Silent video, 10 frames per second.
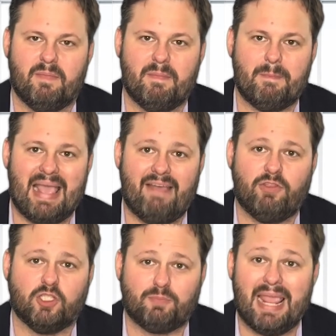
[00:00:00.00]
have
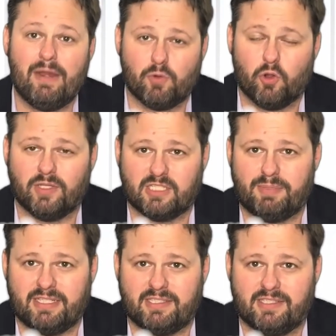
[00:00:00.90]
those payroll
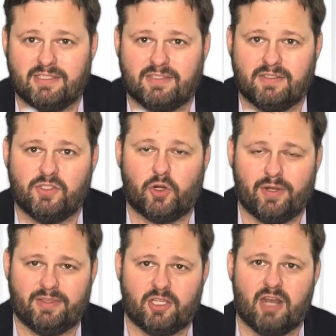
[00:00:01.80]
expenses
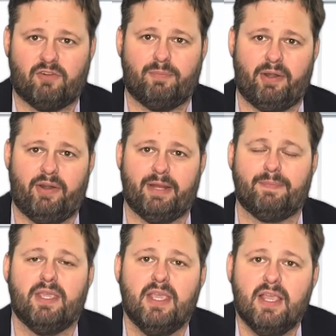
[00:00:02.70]
during the covered period,
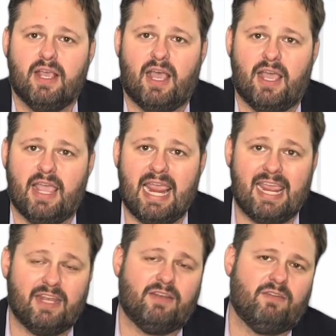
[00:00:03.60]

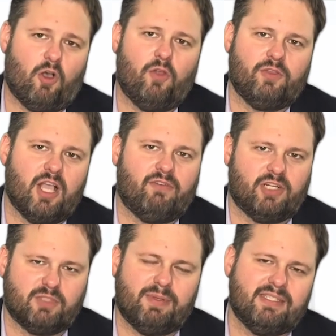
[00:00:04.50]
and all the covered
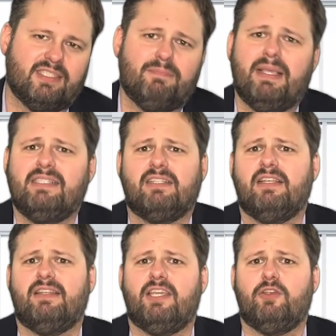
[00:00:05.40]
expenses, and basically
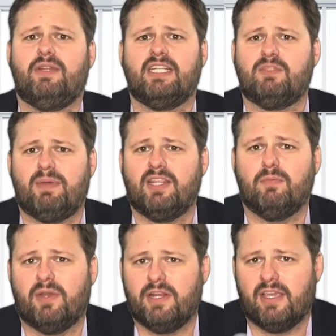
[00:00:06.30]
that you didn't spend the
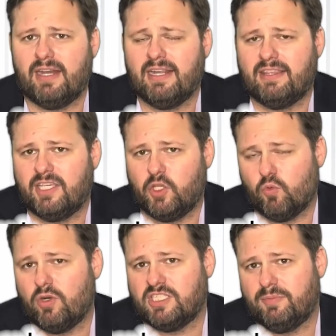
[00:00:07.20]
money on anything you
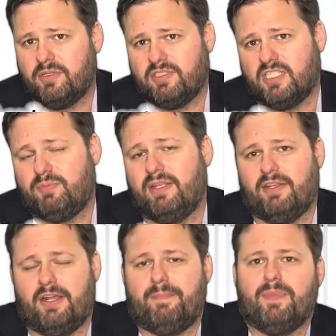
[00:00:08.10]
weren't supposed to spend it on.